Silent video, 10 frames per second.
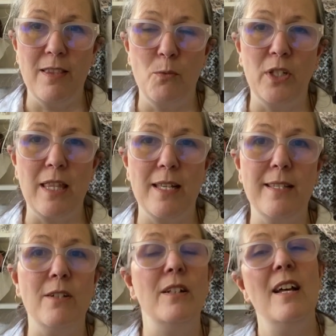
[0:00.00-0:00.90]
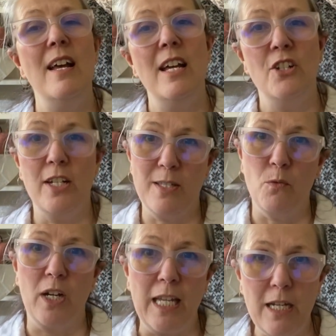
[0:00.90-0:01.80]
the Woolly Thistle. She doesn't
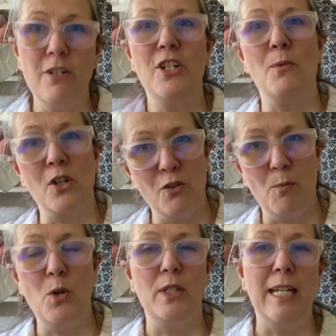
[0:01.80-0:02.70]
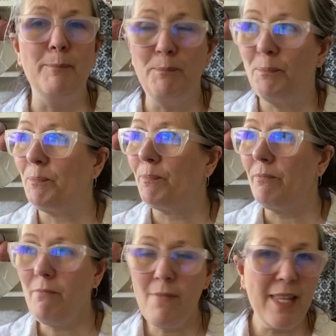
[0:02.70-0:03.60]
work here, she works remotely.
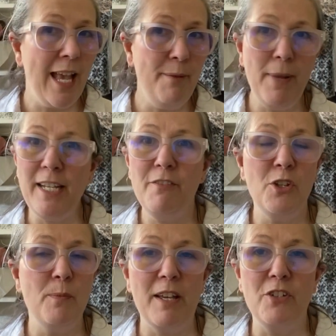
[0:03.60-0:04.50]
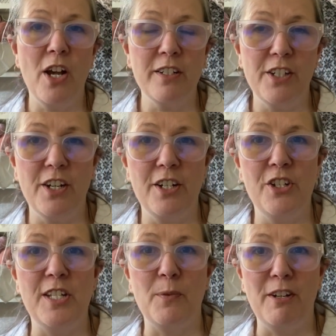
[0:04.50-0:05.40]
And many of you may have talked to her.
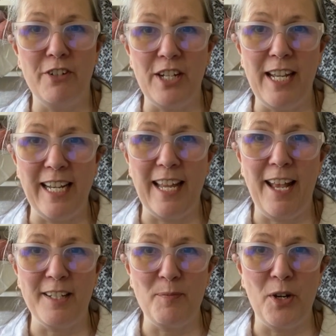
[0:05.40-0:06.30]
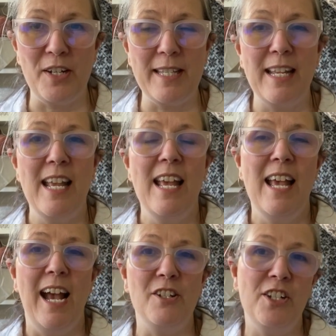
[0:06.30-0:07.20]
She's one of our knitting experts,
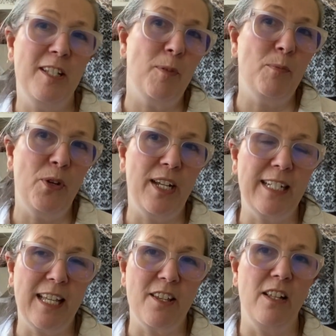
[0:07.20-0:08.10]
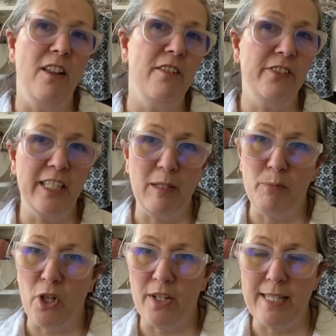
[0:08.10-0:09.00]
and she's been putting together a lovely
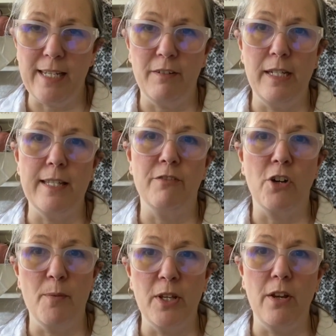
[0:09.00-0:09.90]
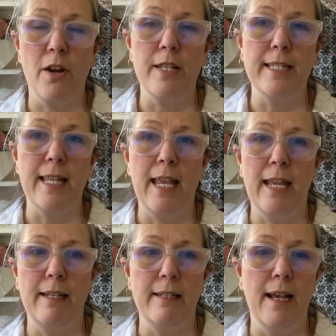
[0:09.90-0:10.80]
blog series of Rauma yarns
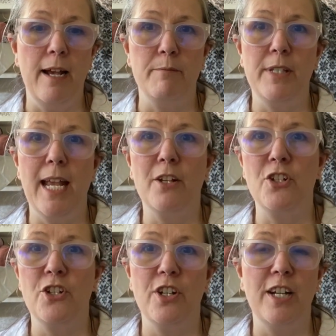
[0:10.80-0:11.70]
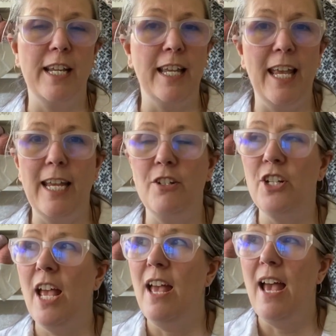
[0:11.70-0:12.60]
in texture, engage,
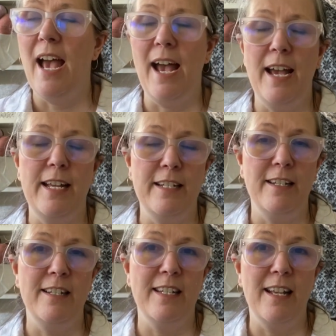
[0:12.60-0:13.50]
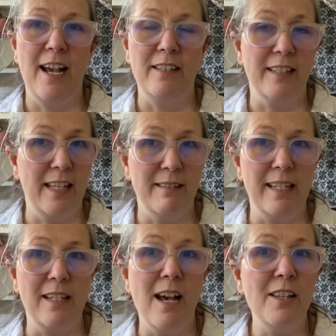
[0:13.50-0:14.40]
and
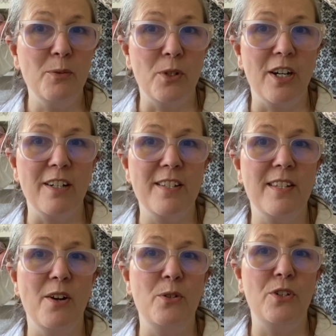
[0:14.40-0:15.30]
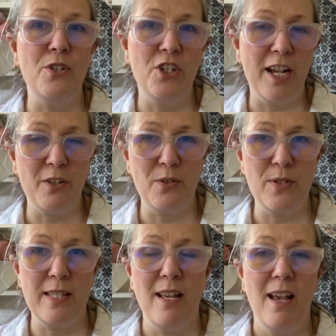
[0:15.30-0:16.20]
lately color work. So do check
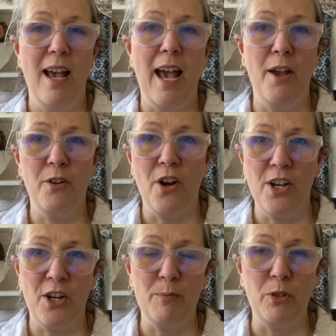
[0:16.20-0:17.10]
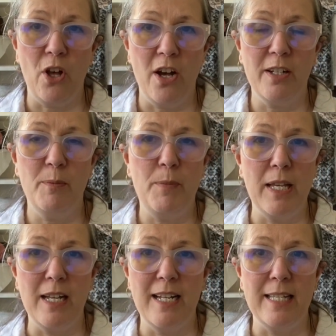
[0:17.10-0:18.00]
those out on our blog
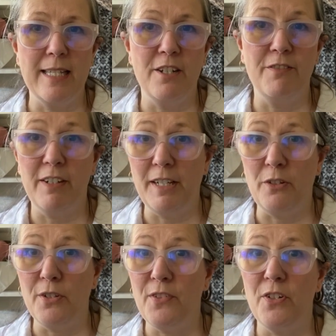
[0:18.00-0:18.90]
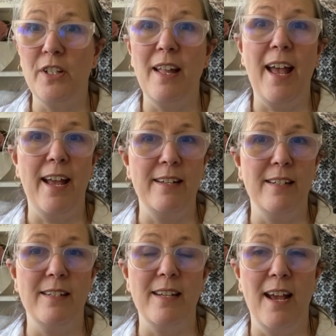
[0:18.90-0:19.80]
because they're very useful
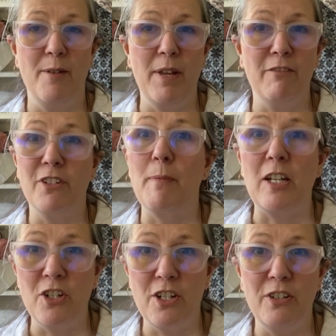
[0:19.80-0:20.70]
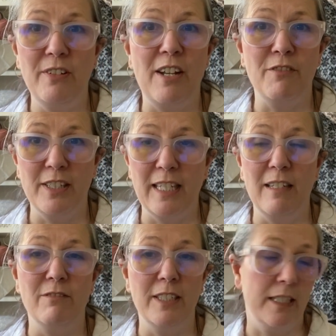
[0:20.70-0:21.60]
and informational, and
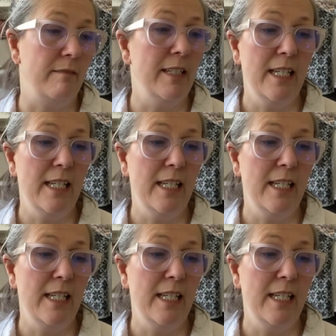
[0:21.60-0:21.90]
really, really